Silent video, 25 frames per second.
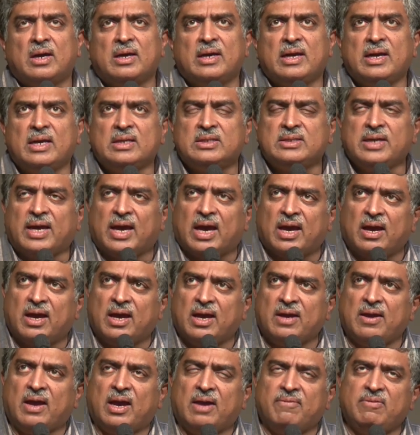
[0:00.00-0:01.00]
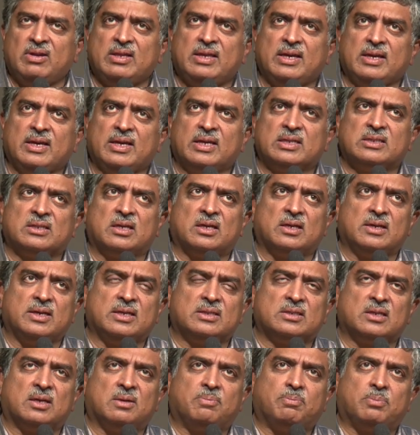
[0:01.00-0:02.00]
you see, everything is
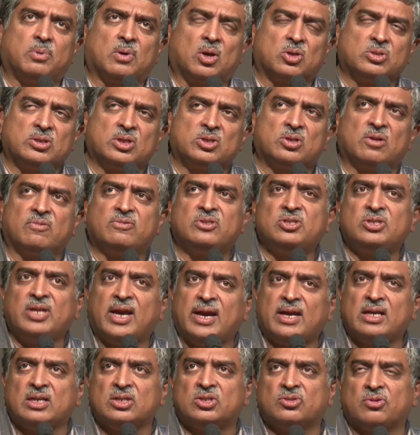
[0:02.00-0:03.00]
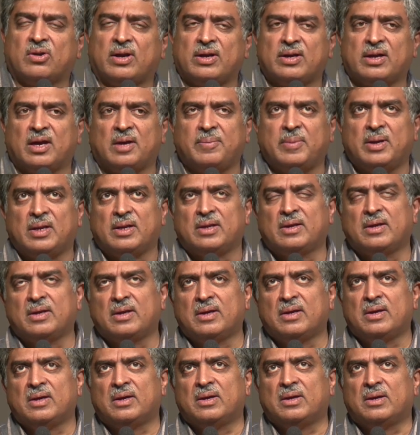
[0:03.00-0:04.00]
a process of change, right? I mean,
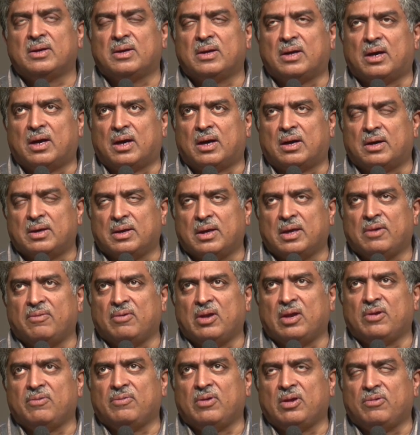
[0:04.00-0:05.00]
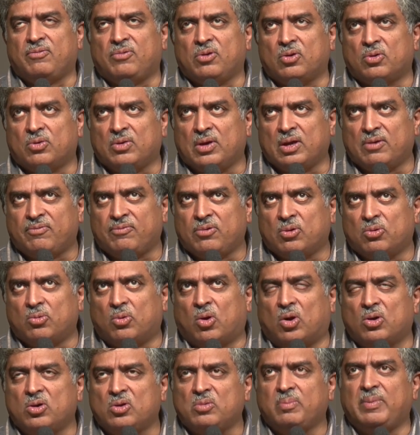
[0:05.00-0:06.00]
if you
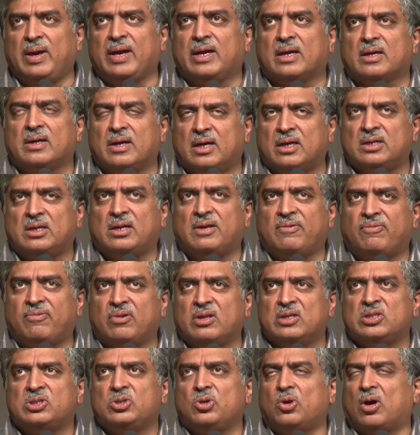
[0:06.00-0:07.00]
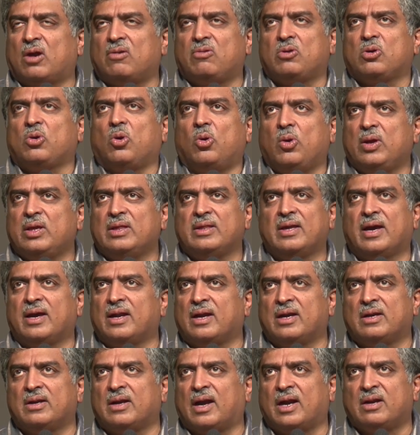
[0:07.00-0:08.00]
want to make a difference, you have to go in
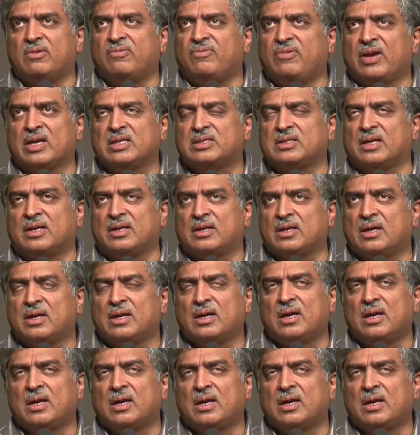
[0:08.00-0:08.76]
there and fix it.